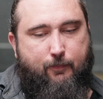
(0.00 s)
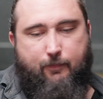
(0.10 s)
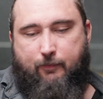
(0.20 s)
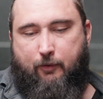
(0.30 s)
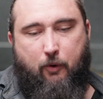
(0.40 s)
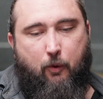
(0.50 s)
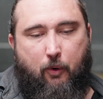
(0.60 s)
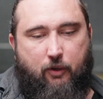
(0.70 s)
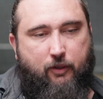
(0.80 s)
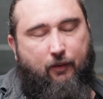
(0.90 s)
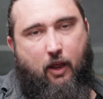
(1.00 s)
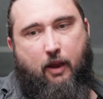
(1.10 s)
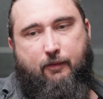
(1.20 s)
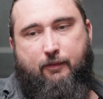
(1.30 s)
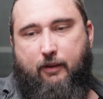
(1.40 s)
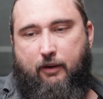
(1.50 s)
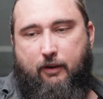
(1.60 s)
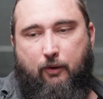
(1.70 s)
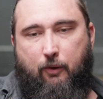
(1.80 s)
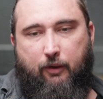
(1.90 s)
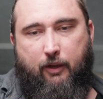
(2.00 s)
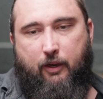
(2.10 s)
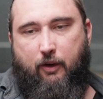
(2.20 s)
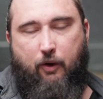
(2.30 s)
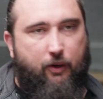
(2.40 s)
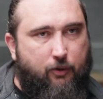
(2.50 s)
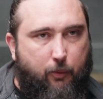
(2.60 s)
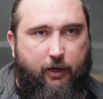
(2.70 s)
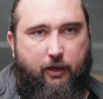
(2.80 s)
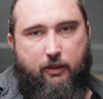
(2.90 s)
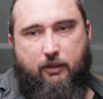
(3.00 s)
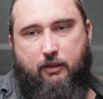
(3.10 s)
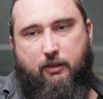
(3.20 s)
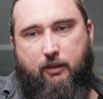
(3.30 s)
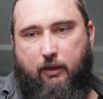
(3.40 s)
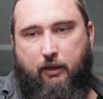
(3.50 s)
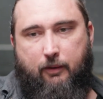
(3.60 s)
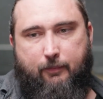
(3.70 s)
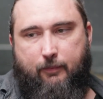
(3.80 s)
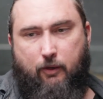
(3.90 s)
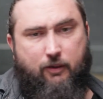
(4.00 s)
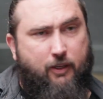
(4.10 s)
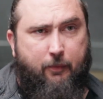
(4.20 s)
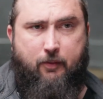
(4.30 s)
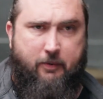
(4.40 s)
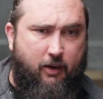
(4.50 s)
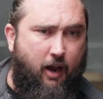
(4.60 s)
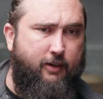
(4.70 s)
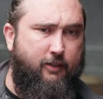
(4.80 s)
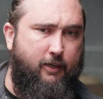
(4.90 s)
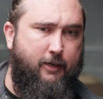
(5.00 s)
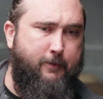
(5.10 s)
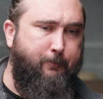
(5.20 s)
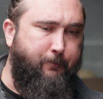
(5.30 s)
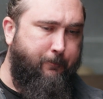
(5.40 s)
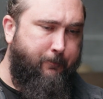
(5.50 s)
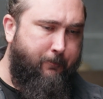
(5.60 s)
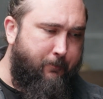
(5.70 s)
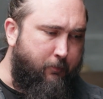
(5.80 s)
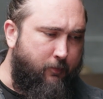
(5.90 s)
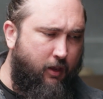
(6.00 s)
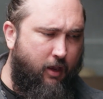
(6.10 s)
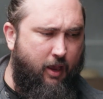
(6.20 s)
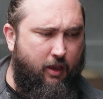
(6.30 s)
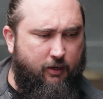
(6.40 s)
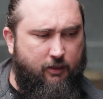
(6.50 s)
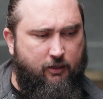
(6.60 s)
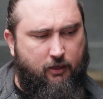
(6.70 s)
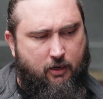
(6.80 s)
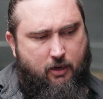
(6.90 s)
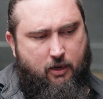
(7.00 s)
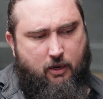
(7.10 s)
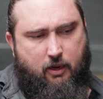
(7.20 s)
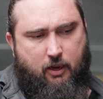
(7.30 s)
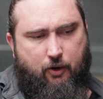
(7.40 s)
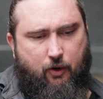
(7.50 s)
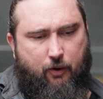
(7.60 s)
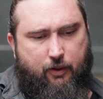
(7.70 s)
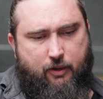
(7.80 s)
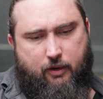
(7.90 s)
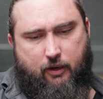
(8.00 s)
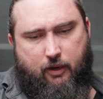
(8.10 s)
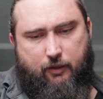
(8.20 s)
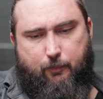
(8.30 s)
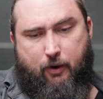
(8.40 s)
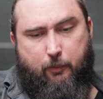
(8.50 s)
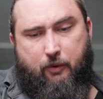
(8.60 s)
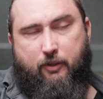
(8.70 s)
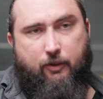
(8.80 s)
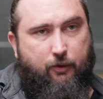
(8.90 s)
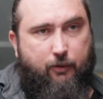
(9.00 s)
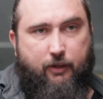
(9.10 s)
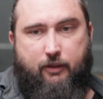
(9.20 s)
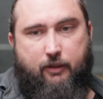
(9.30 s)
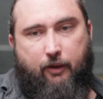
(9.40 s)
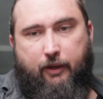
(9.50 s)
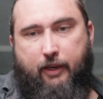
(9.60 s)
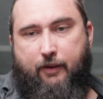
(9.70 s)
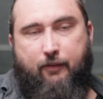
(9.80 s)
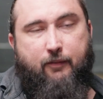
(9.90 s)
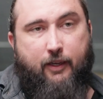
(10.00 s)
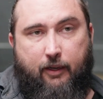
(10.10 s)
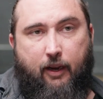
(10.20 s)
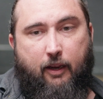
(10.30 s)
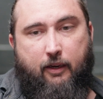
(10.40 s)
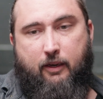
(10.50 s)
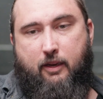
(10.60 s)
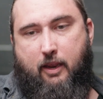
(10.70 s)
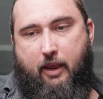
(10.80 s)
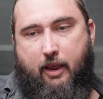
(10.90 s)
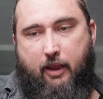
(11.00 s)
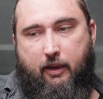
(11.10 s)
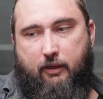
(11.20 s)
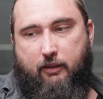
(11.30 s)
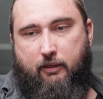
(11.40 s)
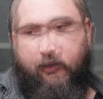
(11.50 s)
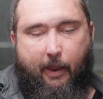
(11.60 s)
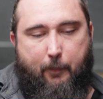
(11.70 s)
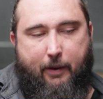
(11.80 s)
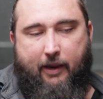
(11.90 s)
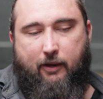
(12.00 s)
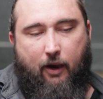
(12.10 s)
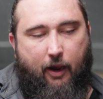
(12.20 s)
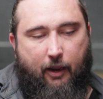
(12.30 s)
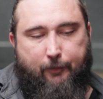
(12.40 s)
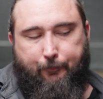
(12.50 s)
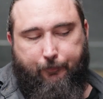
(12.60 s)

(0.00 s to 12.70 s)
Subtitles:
from all walks of life. They're all in their early 20s, some of them are 19. And, it's World War II, it's on the eve of D-Day, and our main guy,